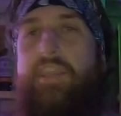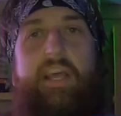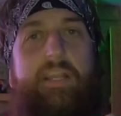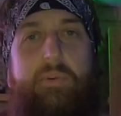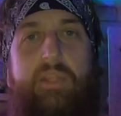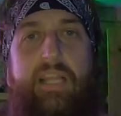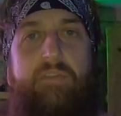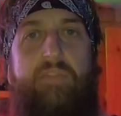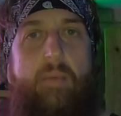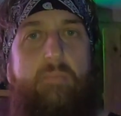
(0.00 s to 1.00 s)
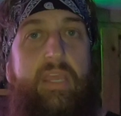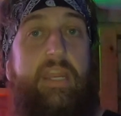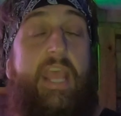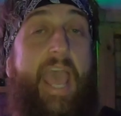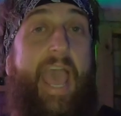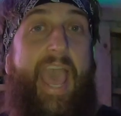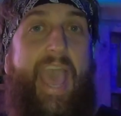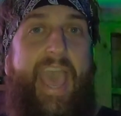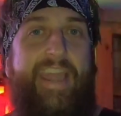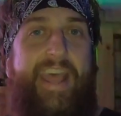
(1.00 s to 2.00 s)
Kelly really loved that bit.
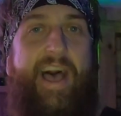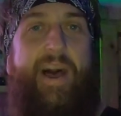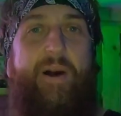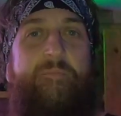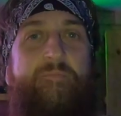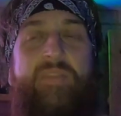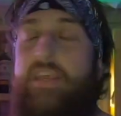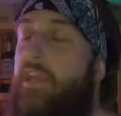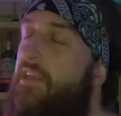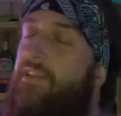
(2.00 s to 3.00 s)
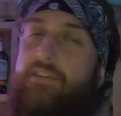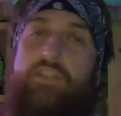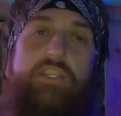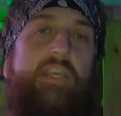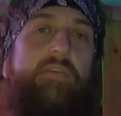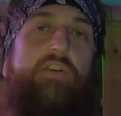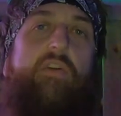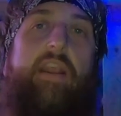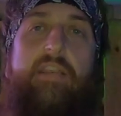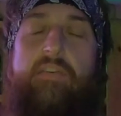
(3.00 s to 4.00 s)
And just give it a
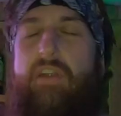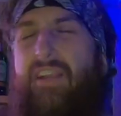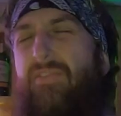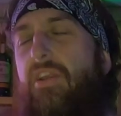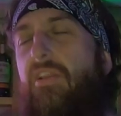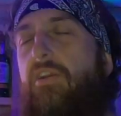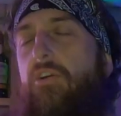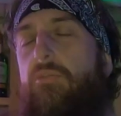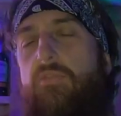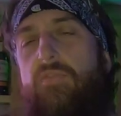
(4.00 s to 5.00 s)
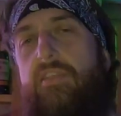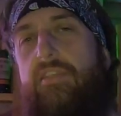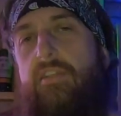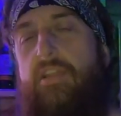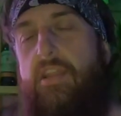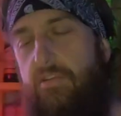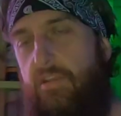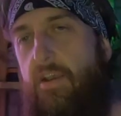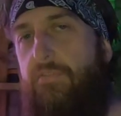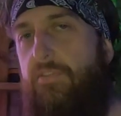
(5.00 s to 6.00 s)
crack. Give it a crack. If you don't like horror movies, you
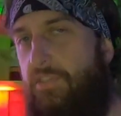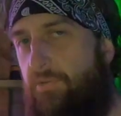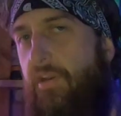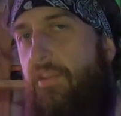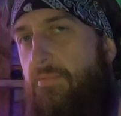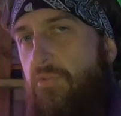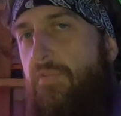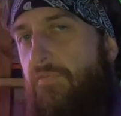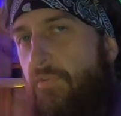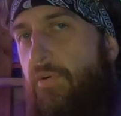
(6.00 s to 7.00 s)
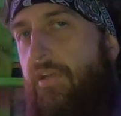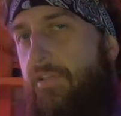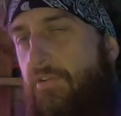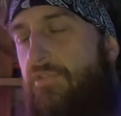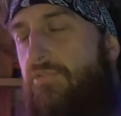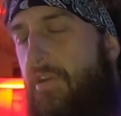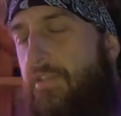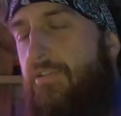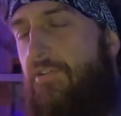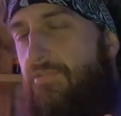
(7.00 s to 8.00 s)
know, I've still got other movies for you. Don't
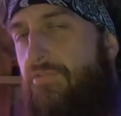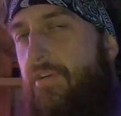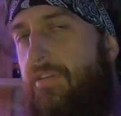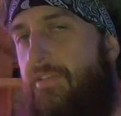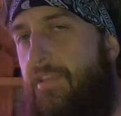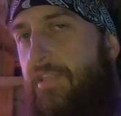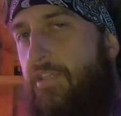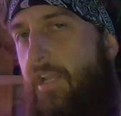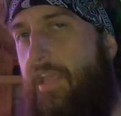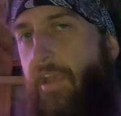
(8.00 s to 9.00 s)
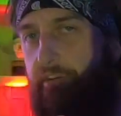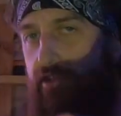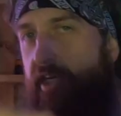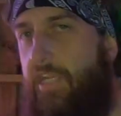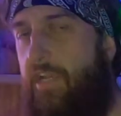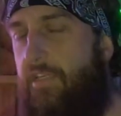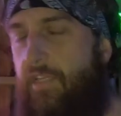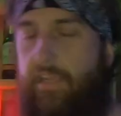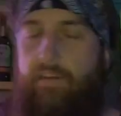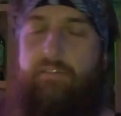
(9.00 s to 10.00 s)
stress, don't stress. So that's Clown. Check out
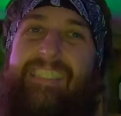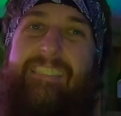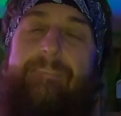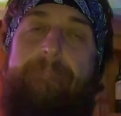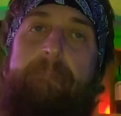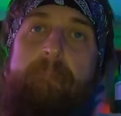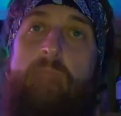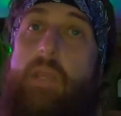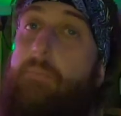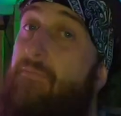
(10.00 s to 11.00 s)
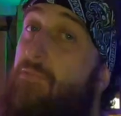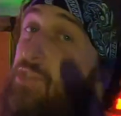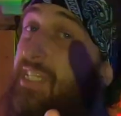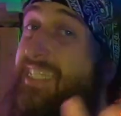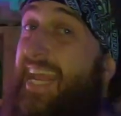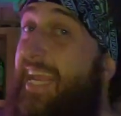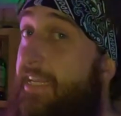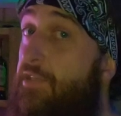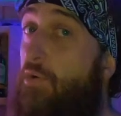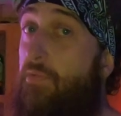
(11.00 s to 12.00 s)
Clown. But unfortunately today it
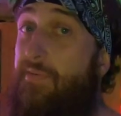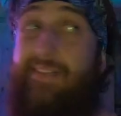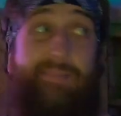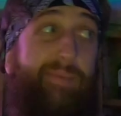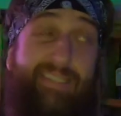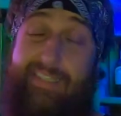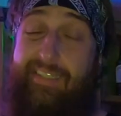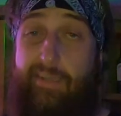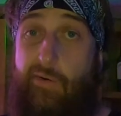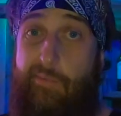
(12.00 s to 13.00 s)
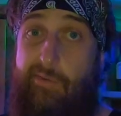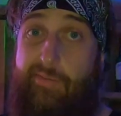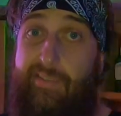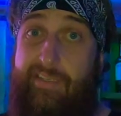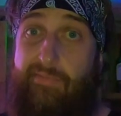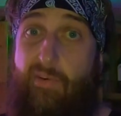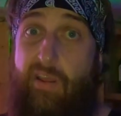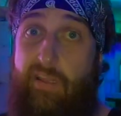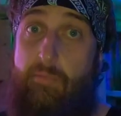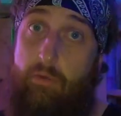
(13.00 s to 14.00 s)
is all really basically horror movies and
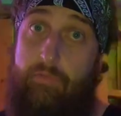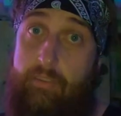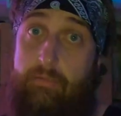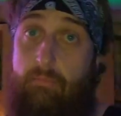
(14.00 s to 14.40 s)
violent movies.